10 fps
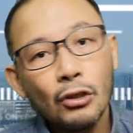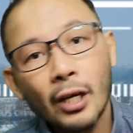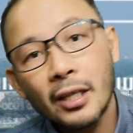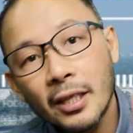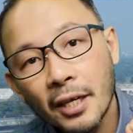you
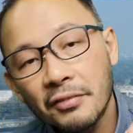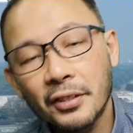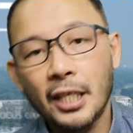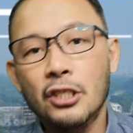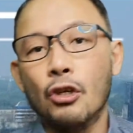can
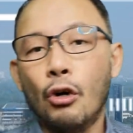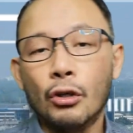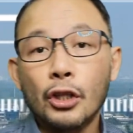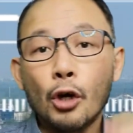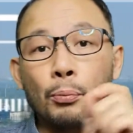leverage
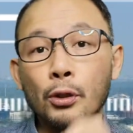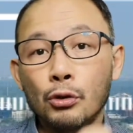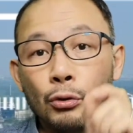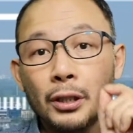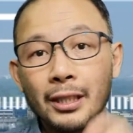on the
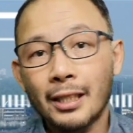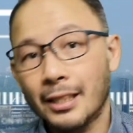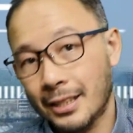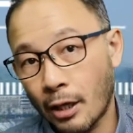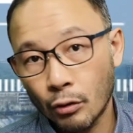opportunity that
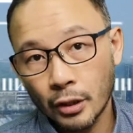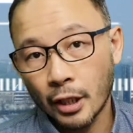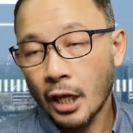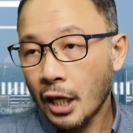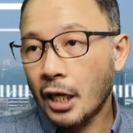is out
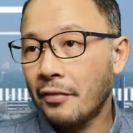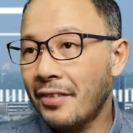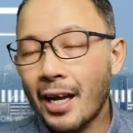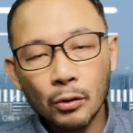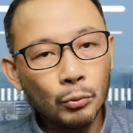there. If
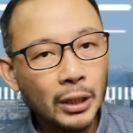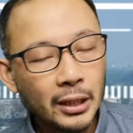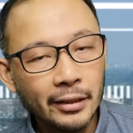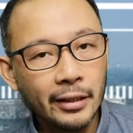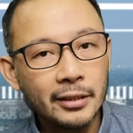that
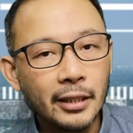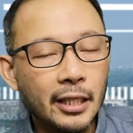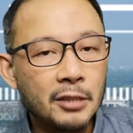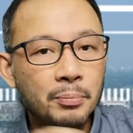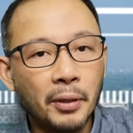weakness
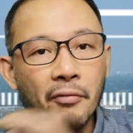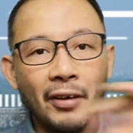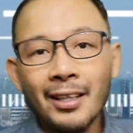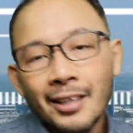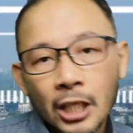is
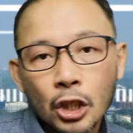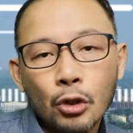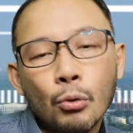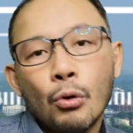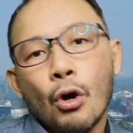preventing
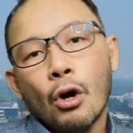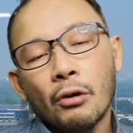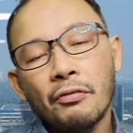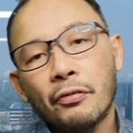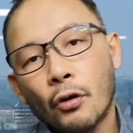you
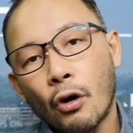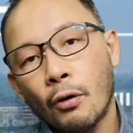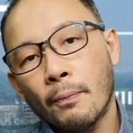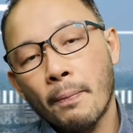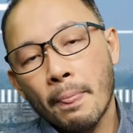
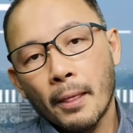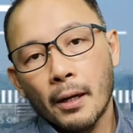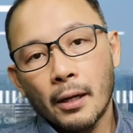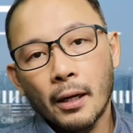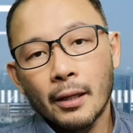from
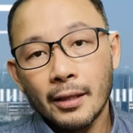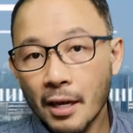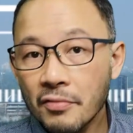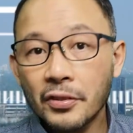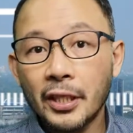
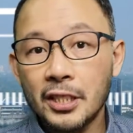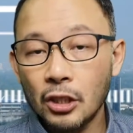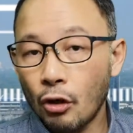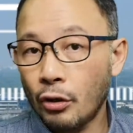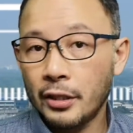
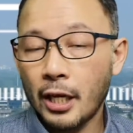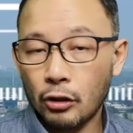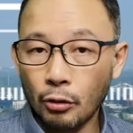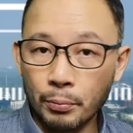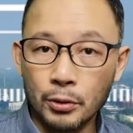leveraging on
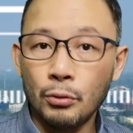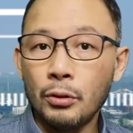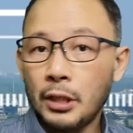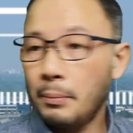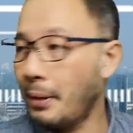that
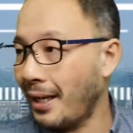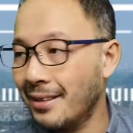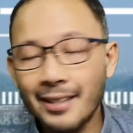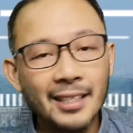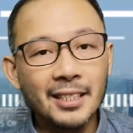opportunity, by
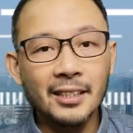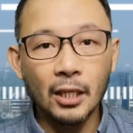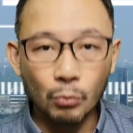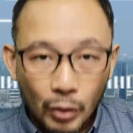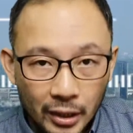addressing
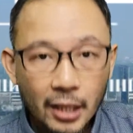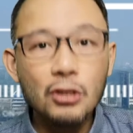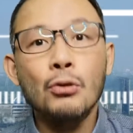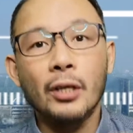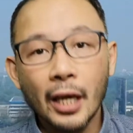that weakness,
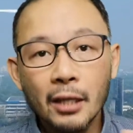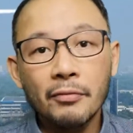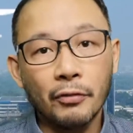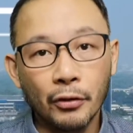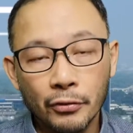you can
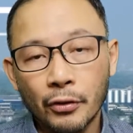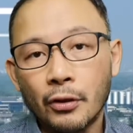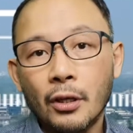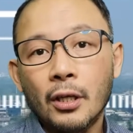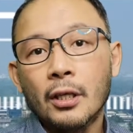
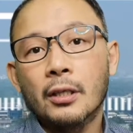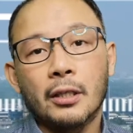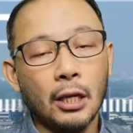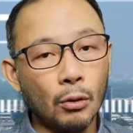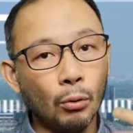further
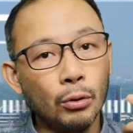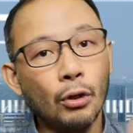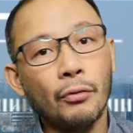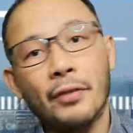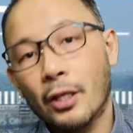take hold
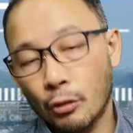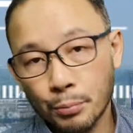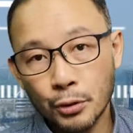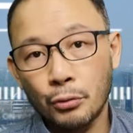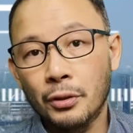of that
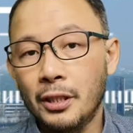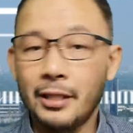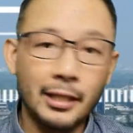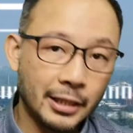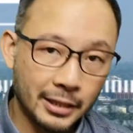opportunity
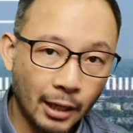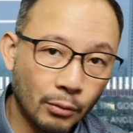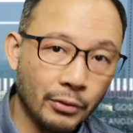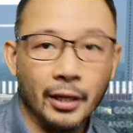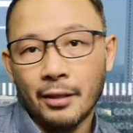that is
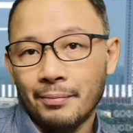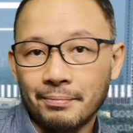out there.